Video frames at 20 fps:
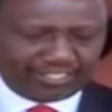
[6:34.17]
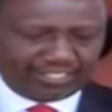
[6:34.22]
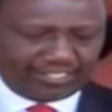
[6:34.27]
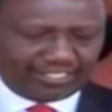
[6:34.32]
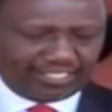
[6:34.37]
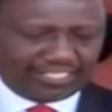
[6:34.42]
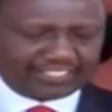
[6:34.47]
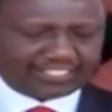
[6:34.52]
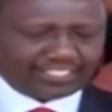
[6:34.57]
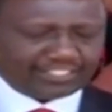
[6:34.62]

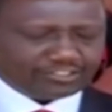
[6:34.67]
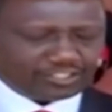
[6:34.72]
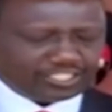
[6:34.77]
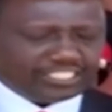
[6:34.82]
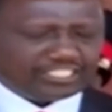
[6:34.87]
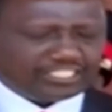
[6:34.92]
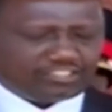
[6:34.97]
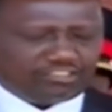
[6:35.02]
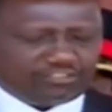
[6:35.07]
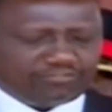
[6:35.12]
It is
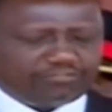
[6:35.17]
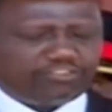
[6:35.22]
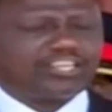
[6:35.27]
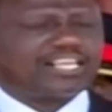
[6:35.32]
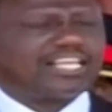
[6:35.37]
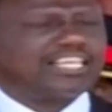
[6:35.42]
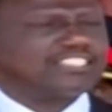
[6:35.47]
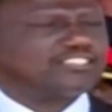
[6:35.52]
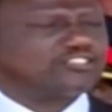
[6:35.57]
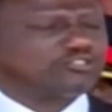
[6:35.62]
critical for
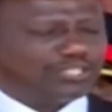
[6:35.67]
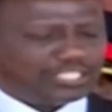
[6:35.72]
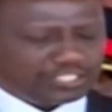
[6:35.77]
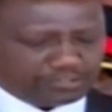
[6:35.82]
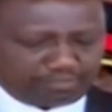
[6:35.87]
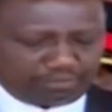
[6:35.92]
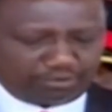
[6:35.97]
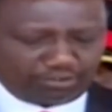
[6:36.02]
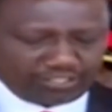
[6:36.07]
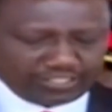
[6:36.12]
us to
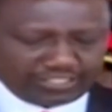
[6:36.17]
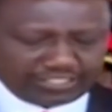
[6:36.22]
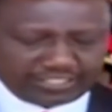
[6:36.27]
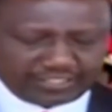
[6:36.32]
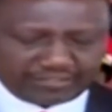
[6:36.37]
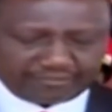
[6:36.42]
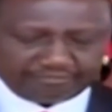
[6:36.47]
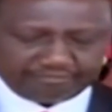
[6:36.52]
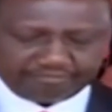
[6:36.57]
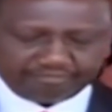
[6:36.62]
exploit
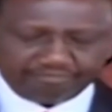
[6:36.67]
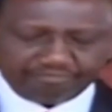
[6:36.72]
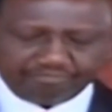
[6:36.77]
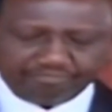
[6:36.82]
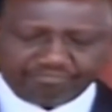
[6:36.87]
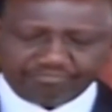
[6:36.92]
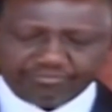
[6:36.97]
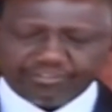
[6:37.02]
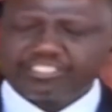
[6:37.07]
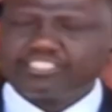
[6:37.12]

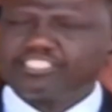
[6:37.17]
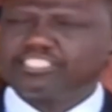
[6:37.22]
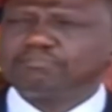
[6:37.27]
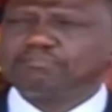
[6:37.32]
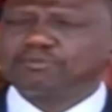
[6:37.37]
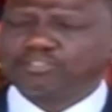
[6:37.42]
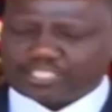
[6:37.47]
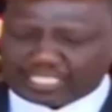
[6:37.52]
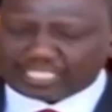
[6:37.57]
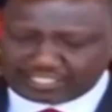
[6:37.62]
the
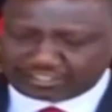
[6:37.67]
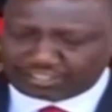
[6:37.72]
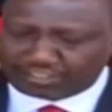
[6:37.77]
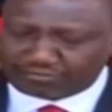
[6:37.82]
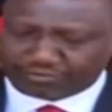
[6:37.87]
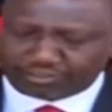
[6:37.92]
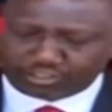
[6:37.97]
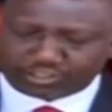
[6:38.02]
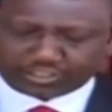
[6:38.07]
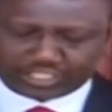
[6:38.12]
potential
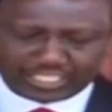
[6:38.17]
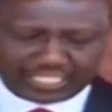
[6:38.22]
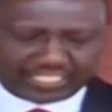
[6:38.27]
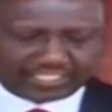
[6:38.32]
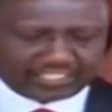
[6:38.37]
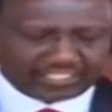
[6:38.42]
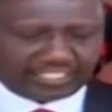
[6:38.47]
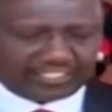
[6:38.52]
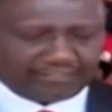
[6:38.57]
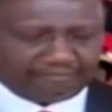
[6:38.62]
for
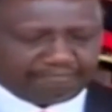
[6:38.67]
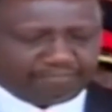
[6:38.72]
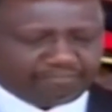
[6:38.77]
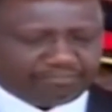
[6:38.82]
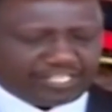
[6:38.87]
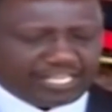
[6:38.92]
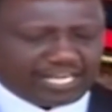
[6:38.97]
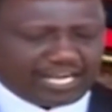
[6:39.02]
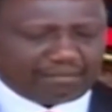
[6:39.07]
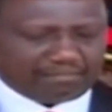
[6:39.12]
synergy
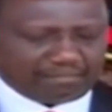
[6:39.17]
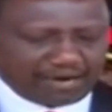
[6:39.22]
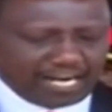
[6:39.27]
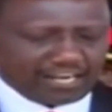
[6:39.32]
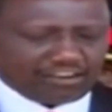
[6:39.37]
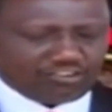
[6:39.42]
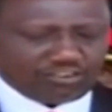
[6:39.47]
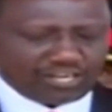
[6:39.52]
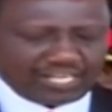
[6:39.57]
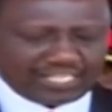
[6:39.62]

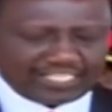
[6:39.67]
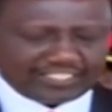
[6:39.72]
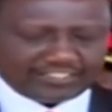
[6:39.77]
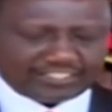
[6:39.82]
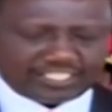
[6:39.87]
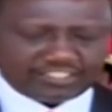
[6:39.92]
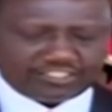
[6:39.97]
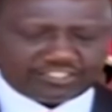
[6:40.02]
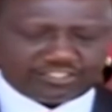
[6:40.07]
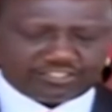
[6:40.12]
among
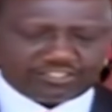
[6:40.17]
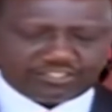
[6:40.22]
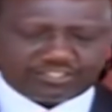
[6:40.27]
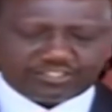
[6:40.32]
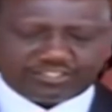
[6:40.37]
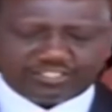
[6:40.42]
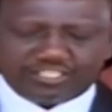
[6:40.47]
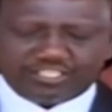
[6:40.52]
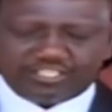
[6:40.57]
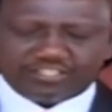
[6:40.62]

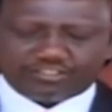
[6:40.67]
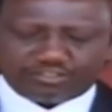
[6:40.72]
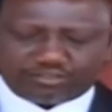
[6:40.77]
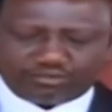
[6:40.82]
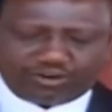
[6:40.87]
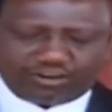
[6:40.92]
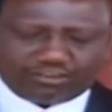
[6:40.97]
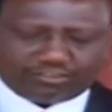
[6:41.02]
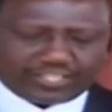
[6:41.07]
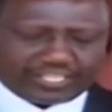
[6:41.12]
organizations
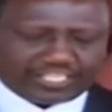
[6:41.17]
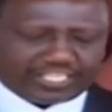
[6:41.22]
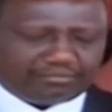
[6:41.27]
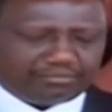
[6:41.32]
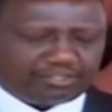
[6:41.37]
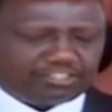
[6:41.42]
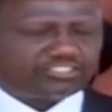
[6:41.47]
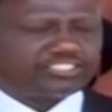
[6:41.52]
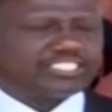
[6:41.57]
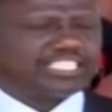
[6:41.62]
throughout the
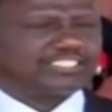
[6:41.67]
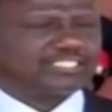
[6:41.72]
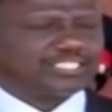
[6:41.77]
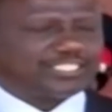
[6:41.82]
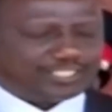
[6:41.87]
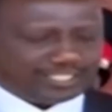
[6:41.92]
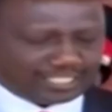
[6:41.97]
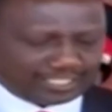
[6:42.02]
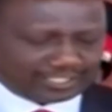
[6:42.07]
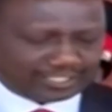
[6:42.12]
criminal
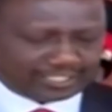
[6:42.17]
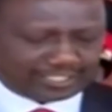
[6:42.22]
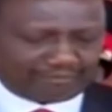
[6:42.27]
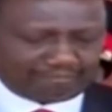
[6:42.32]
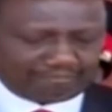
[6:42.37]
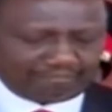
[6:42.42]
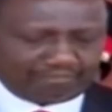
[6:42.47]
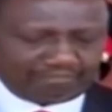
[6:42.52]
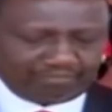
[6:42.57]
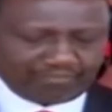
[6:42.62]
justice
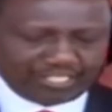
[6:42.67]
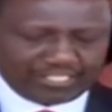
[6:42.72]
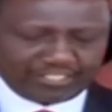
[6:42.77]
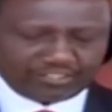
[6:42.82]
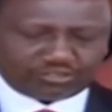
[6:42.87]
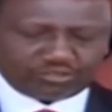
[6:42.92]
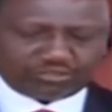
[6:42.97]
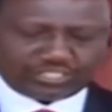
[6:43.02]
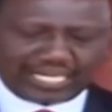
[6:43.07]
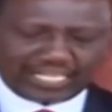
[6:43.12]
system
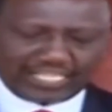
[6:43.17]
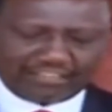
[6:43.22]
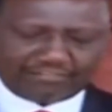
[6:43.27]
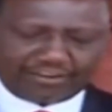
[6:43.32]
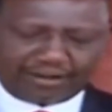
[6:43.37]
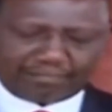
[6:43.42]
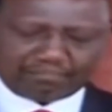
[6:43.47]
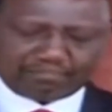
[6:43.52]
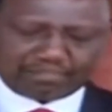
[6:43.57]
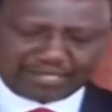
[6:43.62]
to
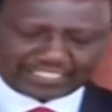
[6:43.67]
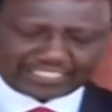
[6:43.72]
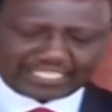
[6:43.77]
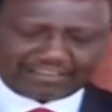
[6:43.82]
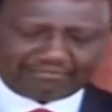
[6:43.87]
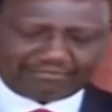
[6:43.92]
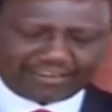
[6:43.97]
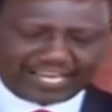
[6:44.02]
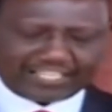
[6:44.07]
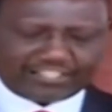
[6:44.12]
deliver better
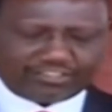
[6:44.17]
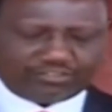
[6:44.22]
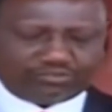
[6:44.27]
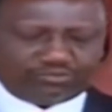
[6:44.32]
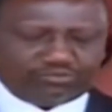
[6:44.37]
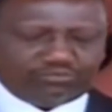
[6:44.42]
value